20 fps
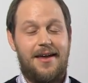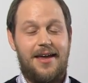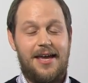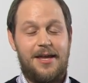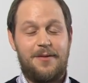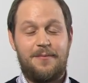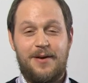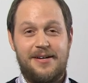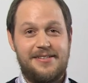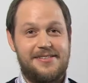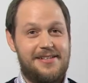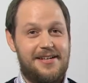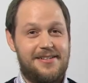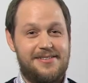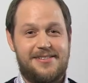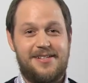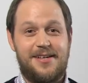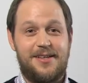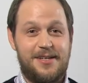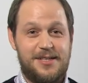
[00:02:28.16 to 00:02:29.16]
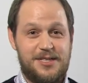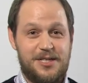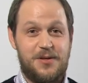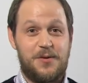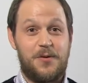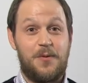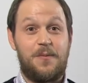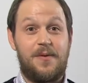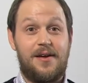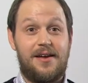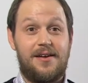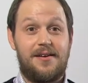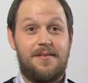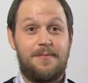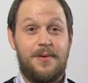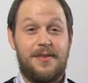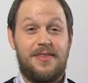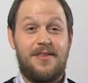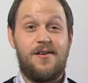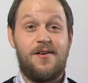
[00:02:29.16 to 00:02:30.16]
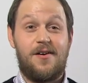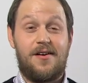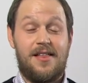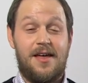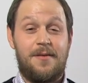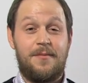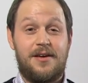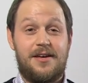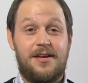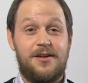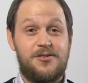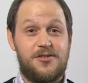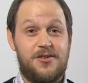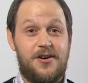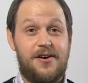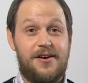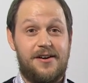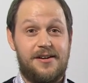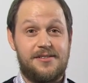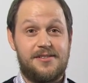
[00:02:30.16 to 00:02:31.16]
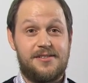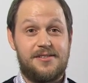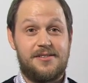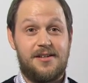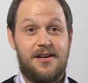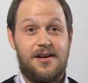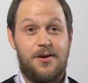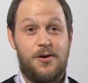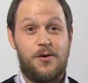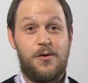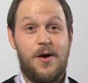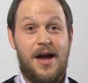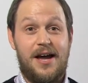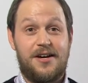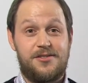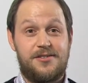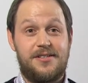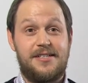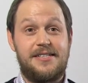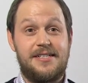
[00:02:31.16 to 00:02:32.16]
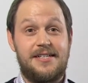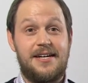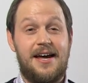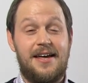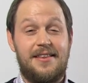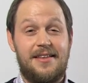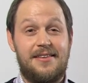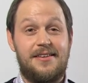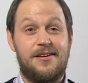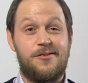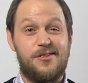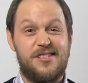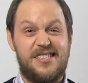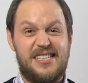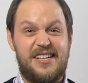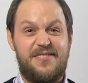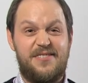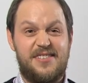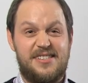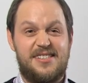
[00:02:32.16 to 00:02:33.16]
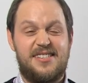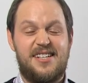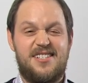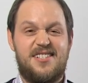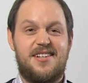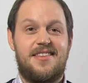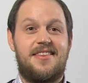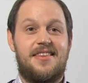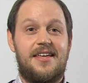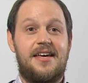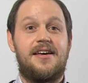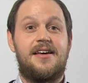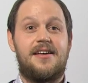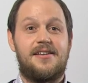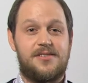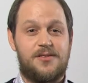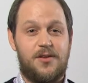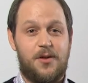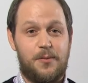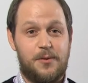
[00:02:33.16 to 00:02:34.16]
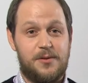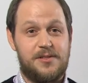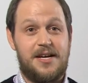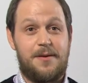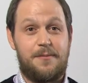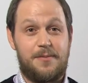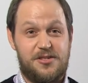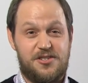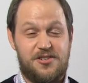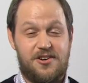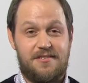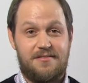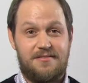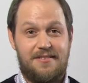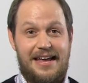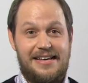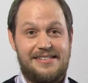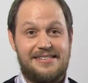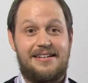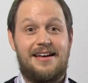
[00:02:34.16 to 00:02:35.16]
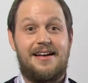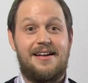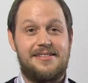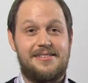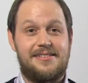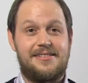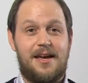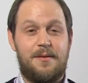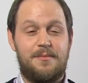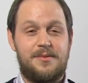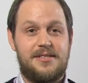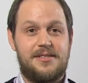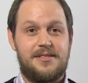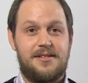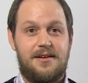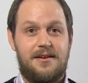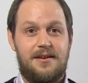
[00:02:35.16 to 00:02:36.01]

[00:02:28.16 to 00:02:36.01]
It might sound silly to you and me, but there are climate contrarians who actually deny that there is even such a thing as global temperature as a concept.